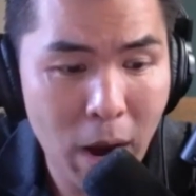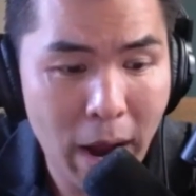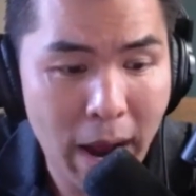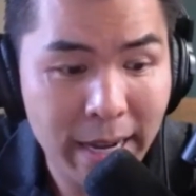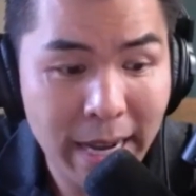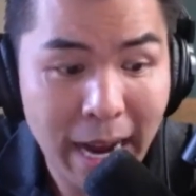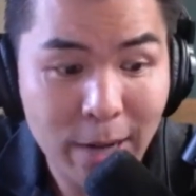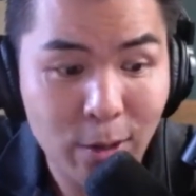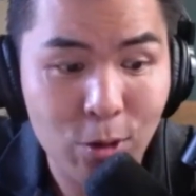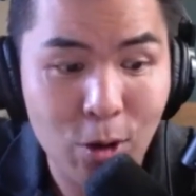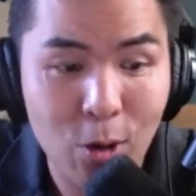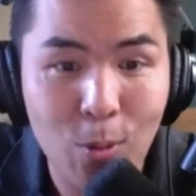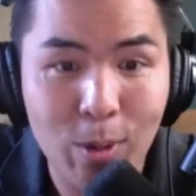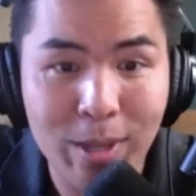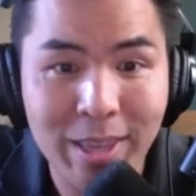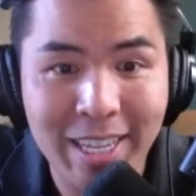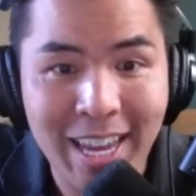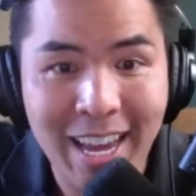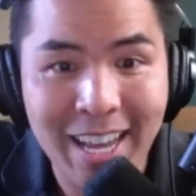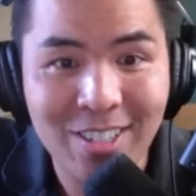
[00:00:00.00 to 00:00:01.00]
And I don't know
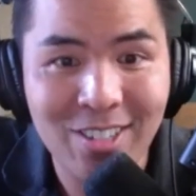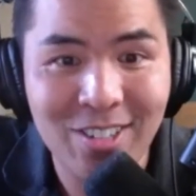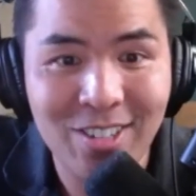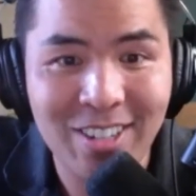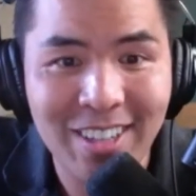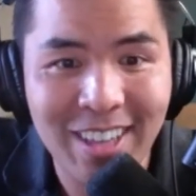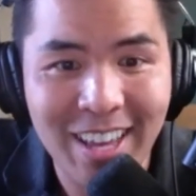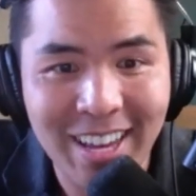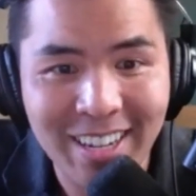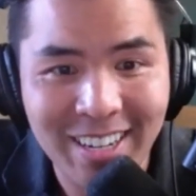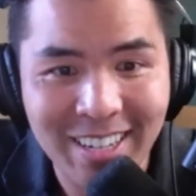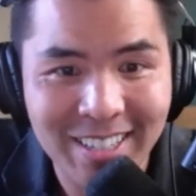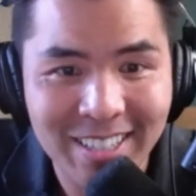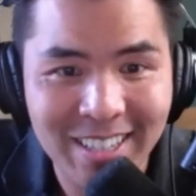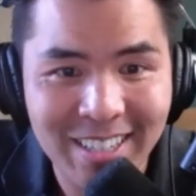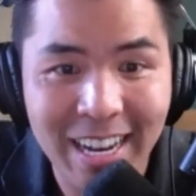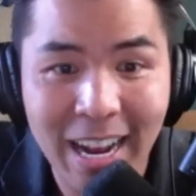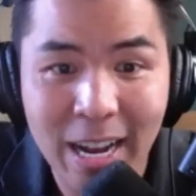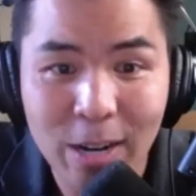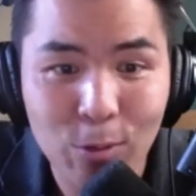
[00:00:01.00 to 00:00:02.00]
what the answer to that
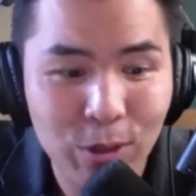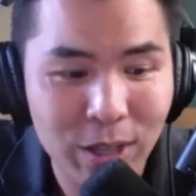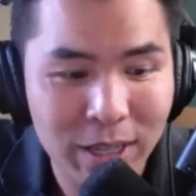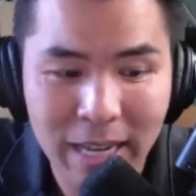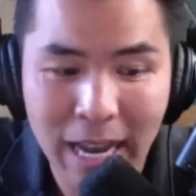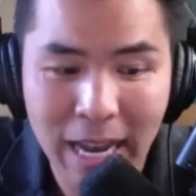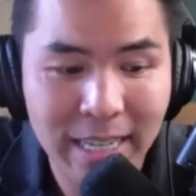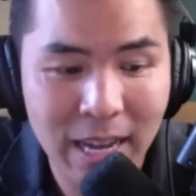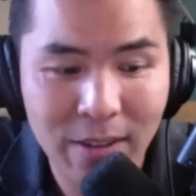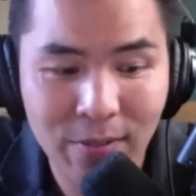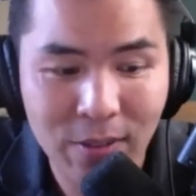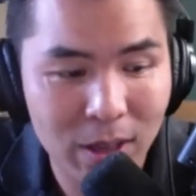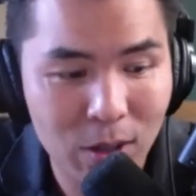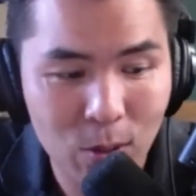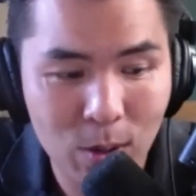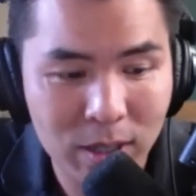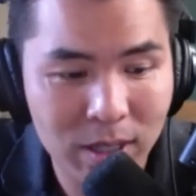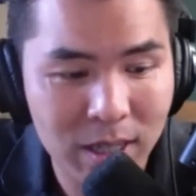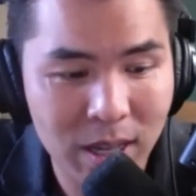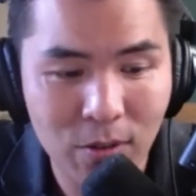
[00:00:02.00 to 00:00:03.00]
is. And I don't think, and David
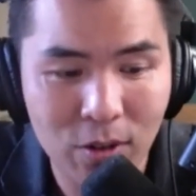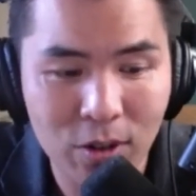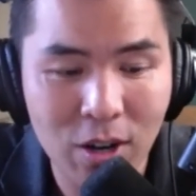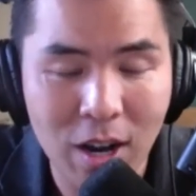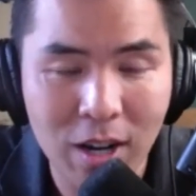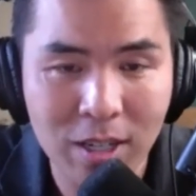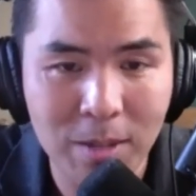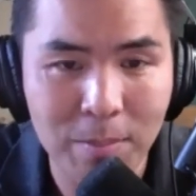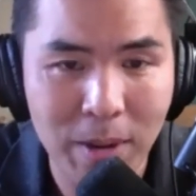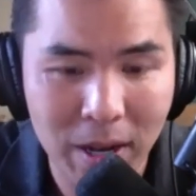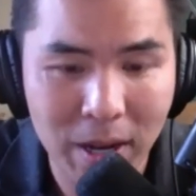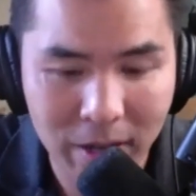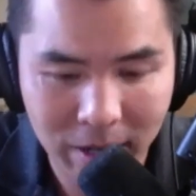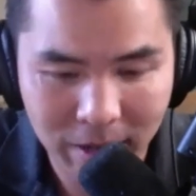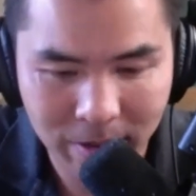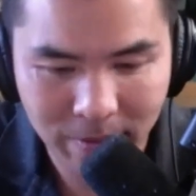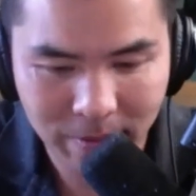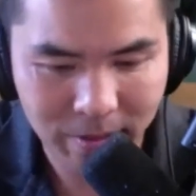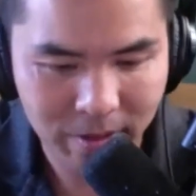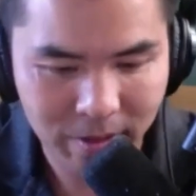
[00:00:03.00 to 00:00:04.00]
Lewis never talked about it.